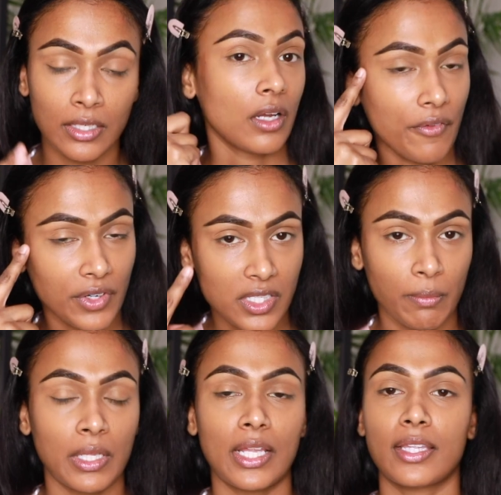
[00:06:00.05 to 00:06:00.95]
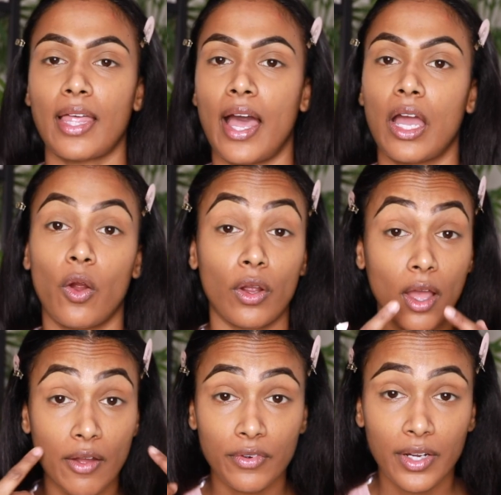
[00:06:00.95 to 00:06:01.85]
covering something like that, or
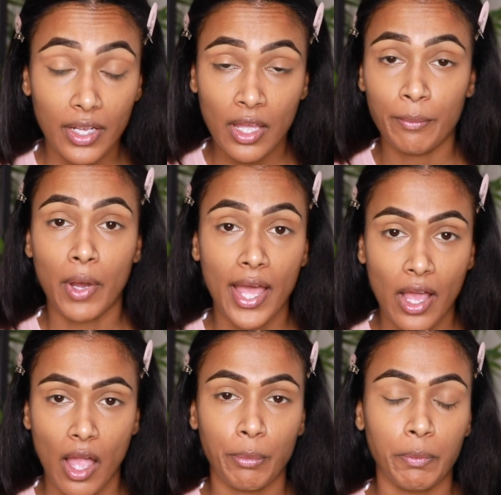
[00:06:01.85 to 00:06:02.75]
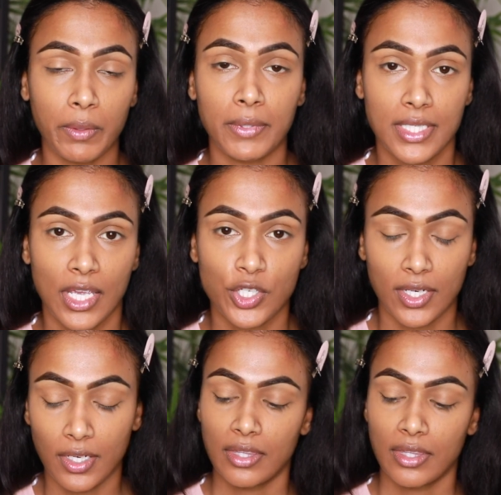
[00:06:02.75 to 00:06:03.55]
covering my hyperpigmentation.